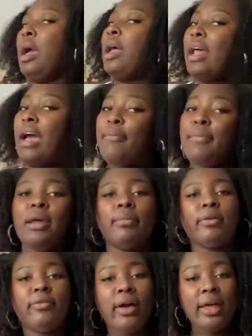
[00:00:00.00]
And I haven't been
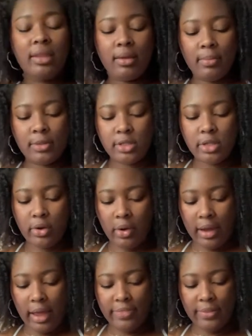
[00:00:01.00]
able to find them. So
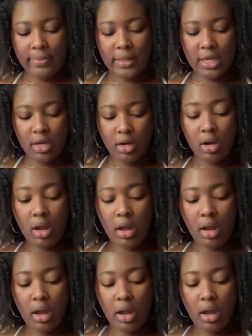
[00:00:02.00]
I got them here.